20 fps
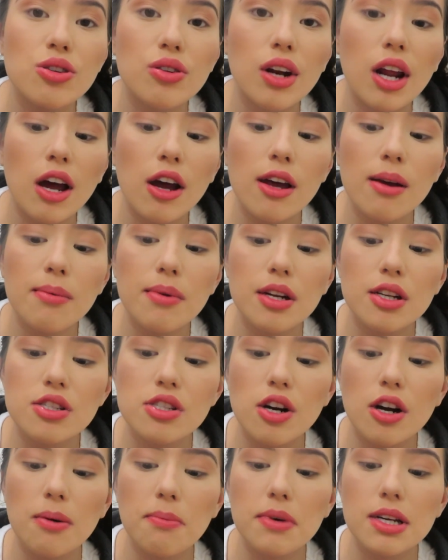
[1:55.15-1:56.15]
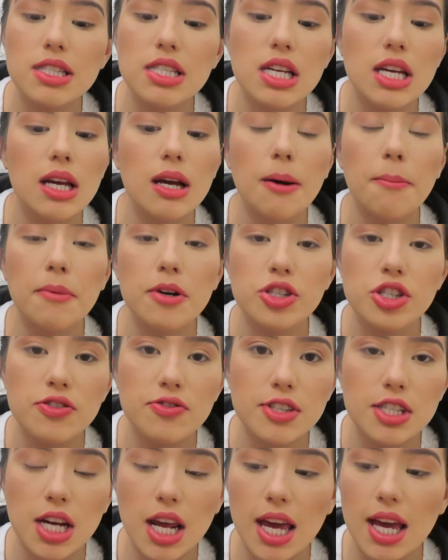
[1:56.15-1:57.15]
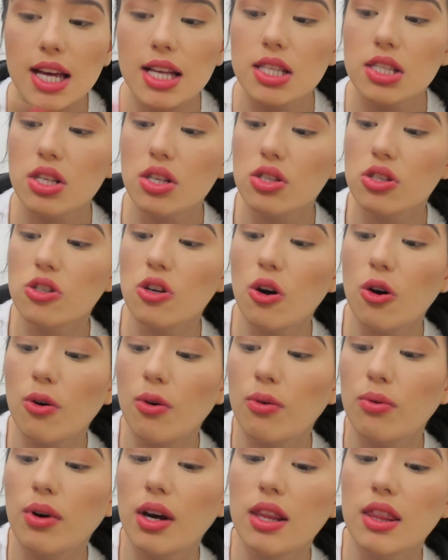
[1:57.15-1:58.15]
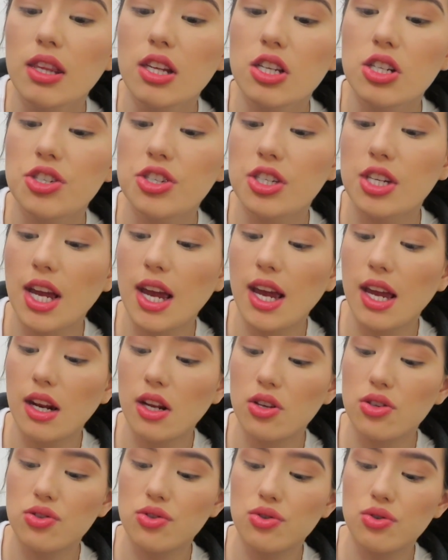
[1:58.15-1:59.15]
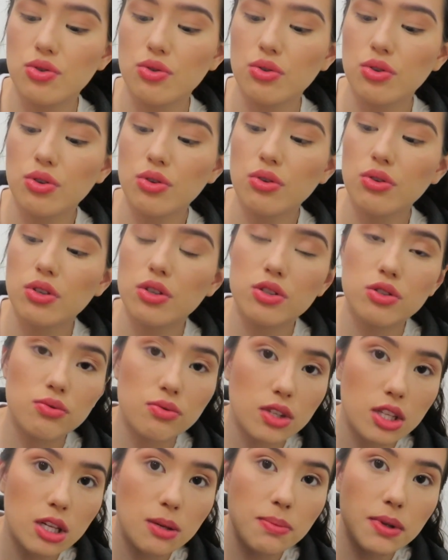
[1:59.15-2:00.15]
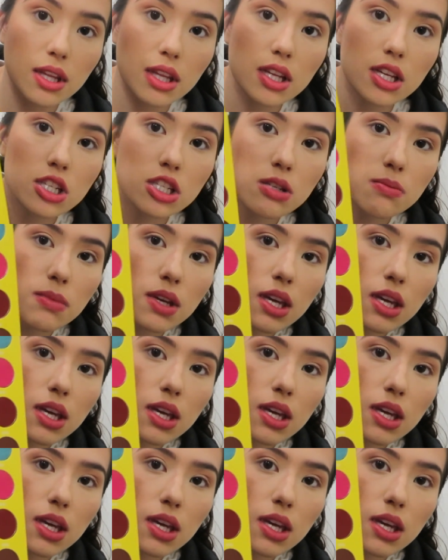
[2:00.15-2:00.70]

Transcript: So now I'm going to start mixing a bunch of shades. So this shade Zulu looks really appealing to